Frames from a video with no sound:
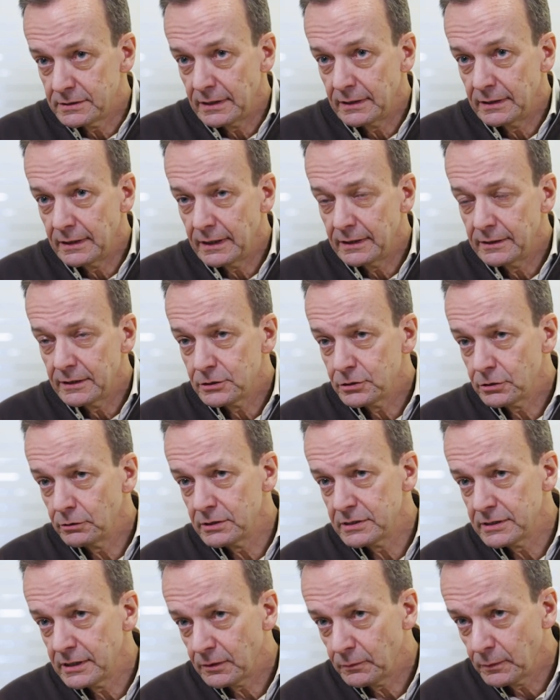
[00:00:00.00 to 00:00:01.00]
And the
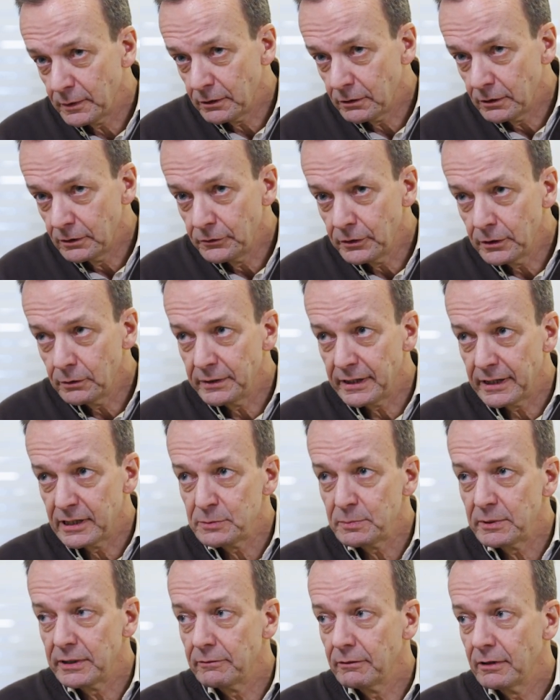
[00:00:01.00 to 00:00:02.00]
choice that we all know that
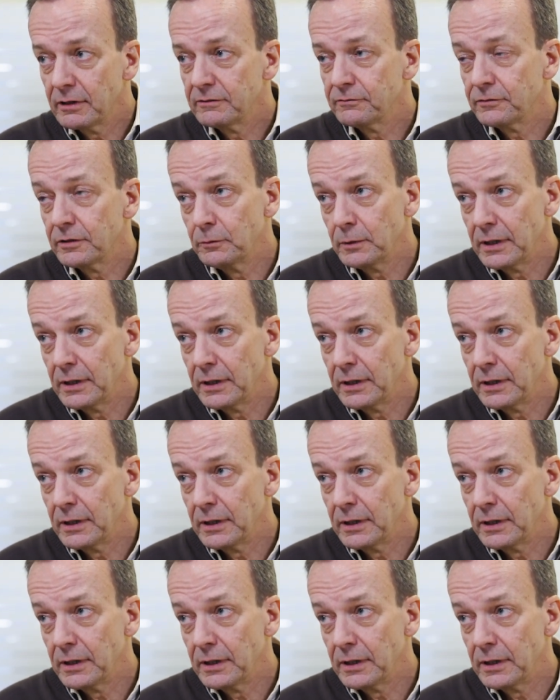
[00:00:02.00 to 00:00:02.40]
has been around for a